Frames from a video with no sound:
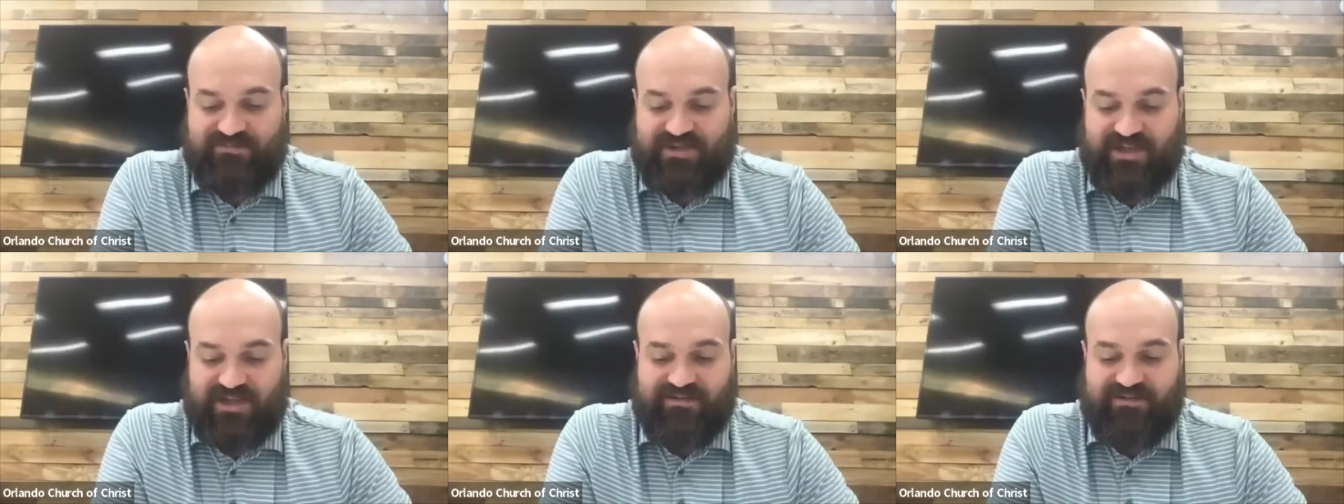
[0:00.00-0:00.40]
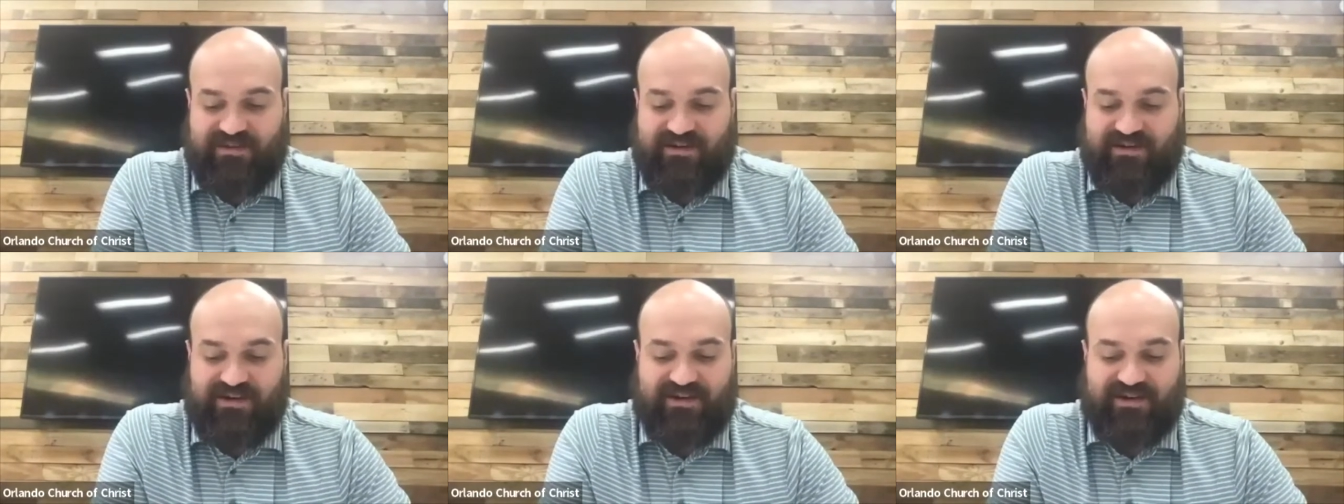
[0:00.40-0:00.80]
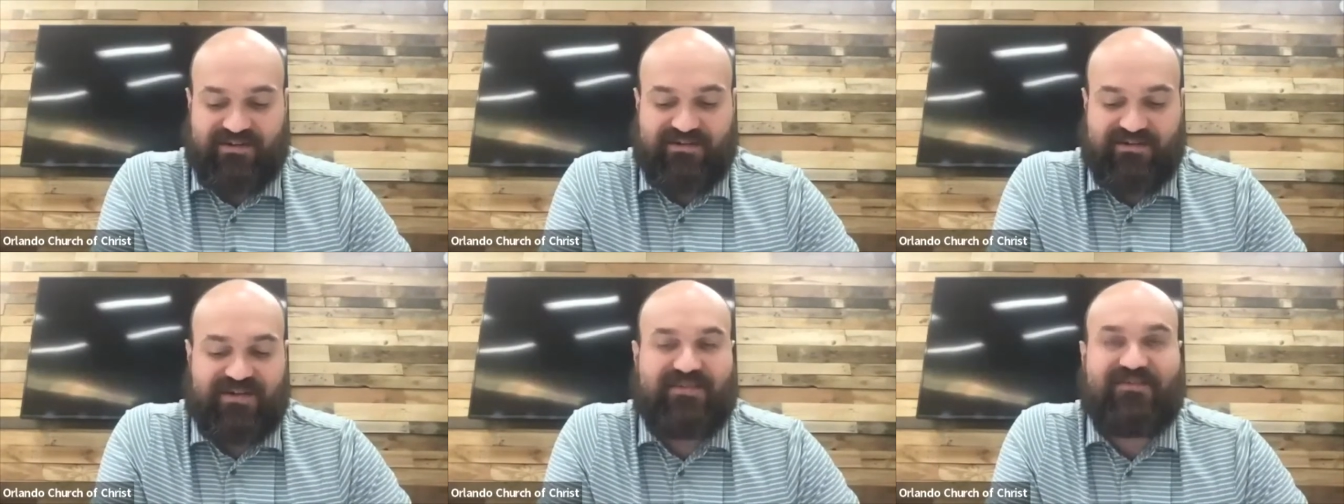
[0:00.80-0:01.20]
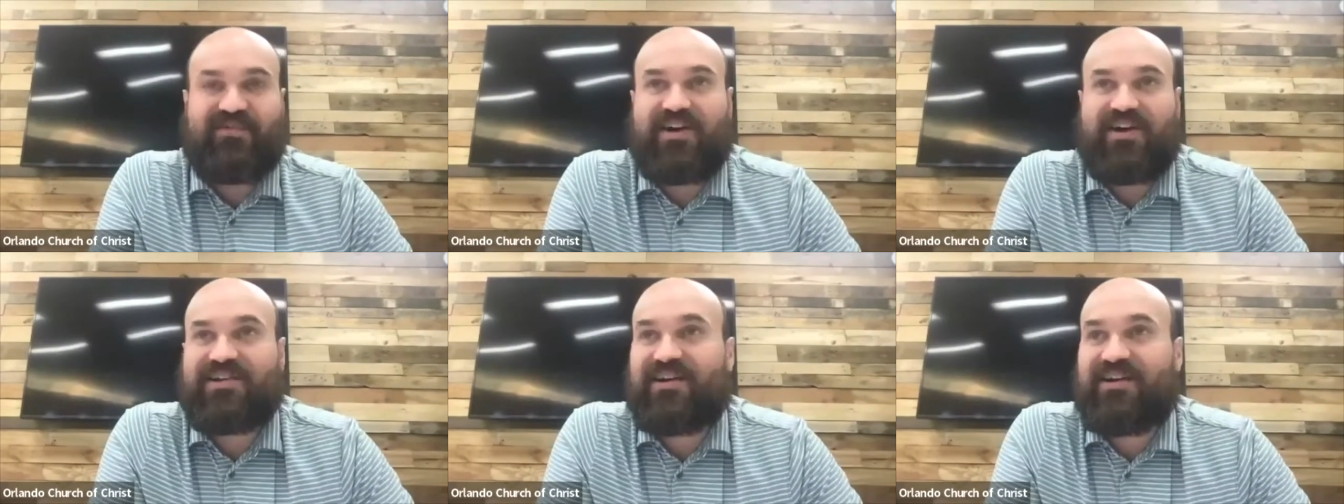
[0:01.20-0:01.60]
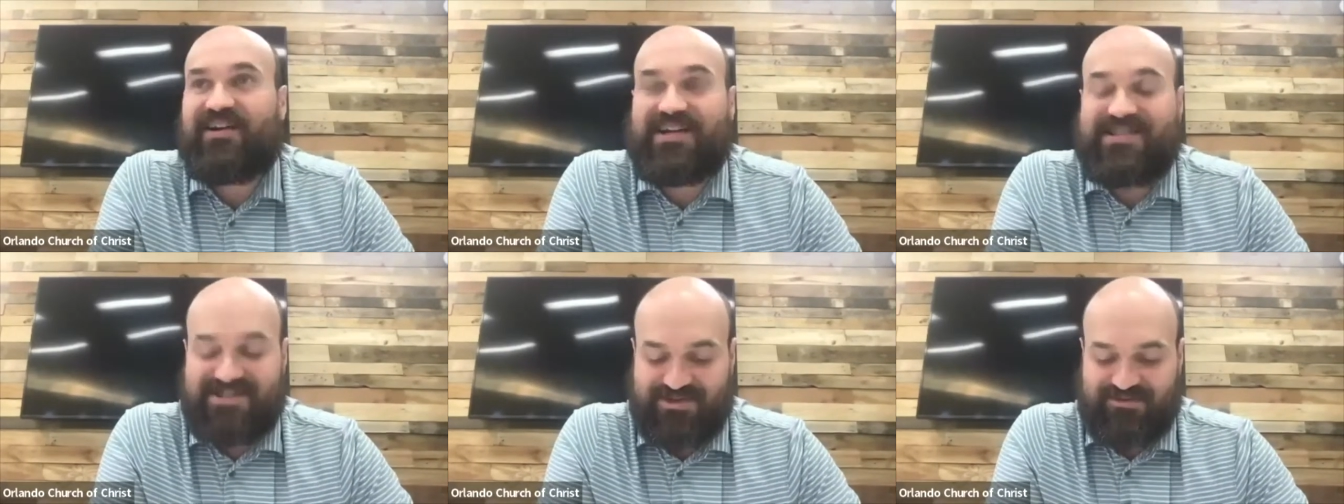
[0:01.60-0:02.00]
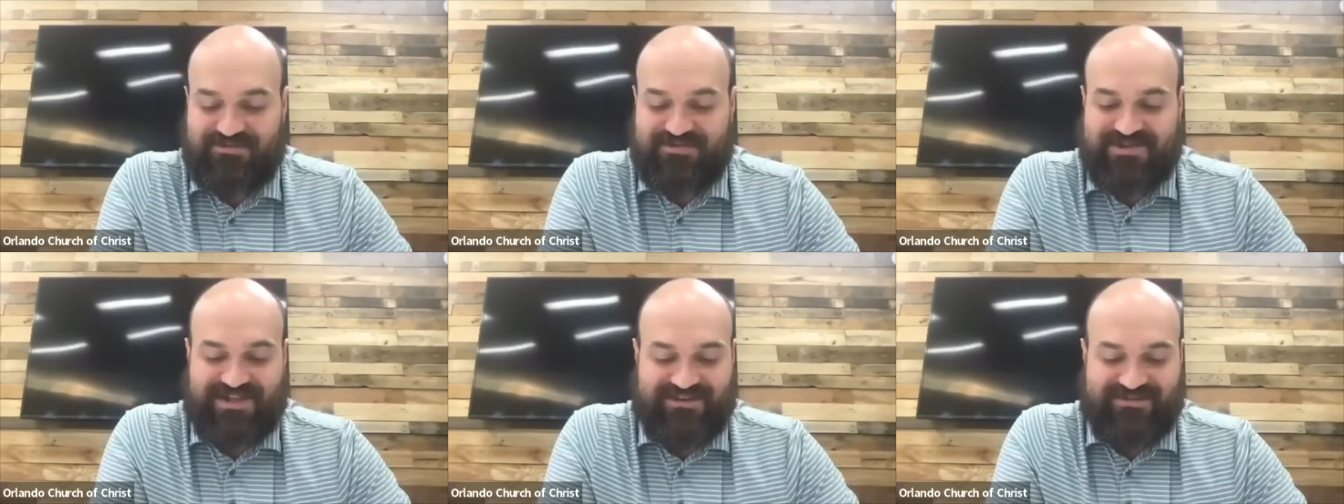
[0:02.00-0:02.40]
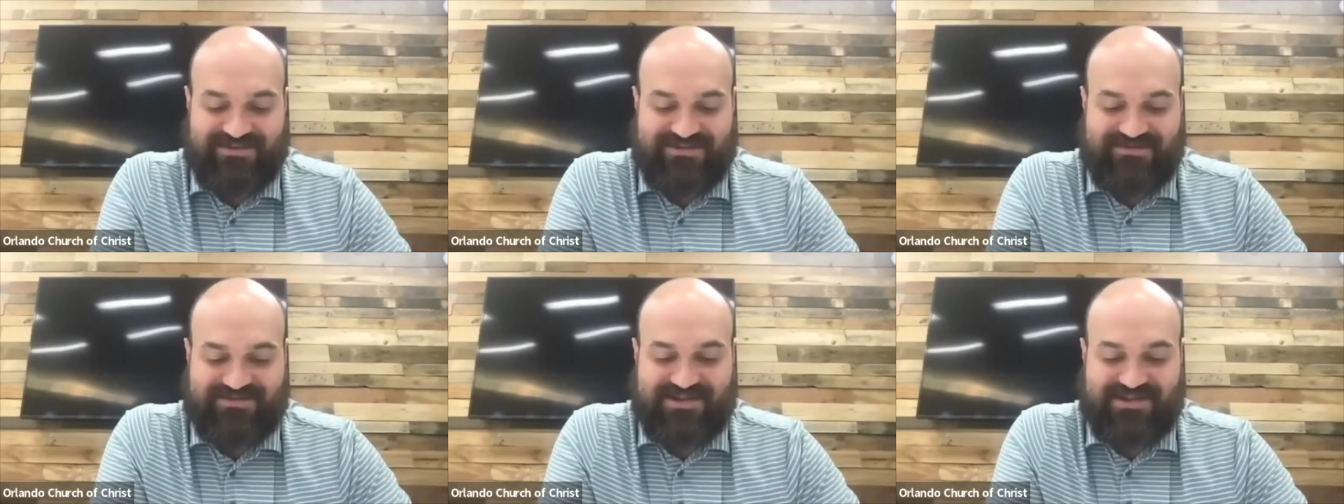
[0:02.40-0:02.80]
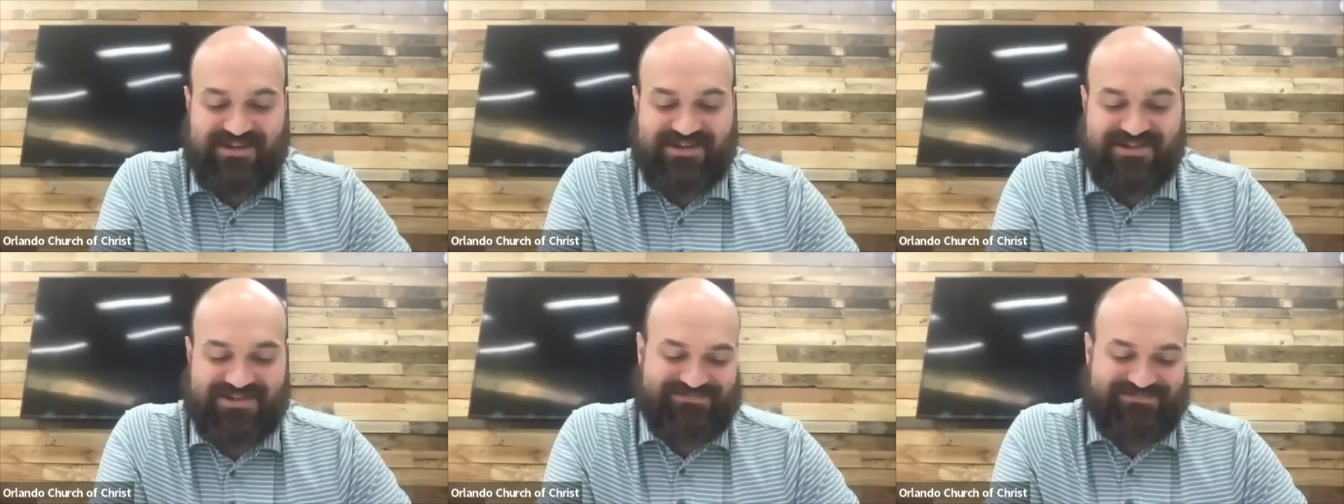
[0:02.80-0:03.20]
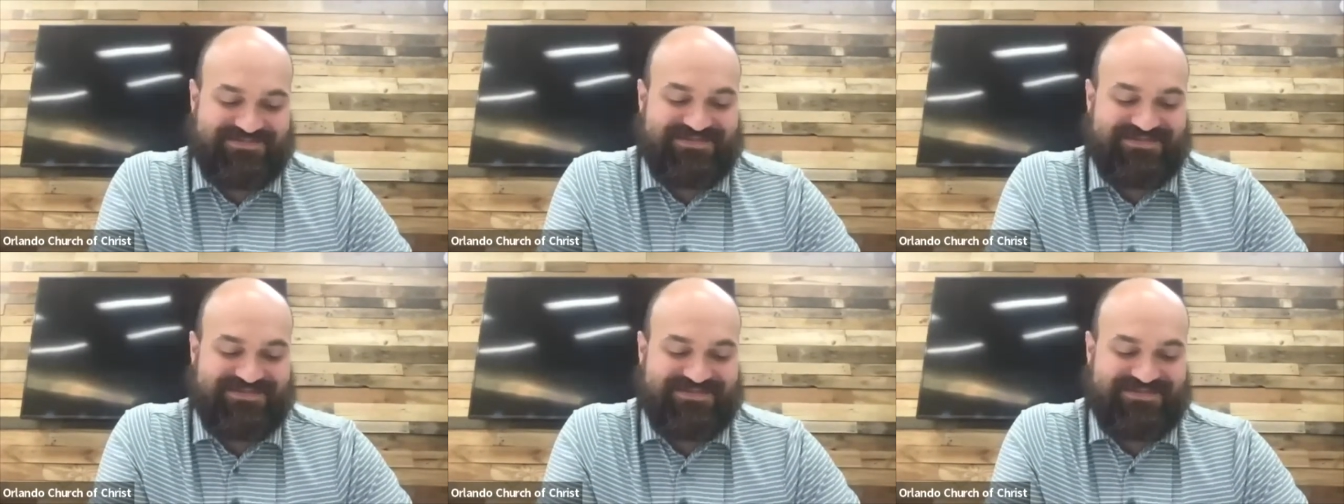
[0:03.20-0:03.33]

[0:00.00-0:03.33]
That I, I finally got an ice cube today. It was, it was awesome.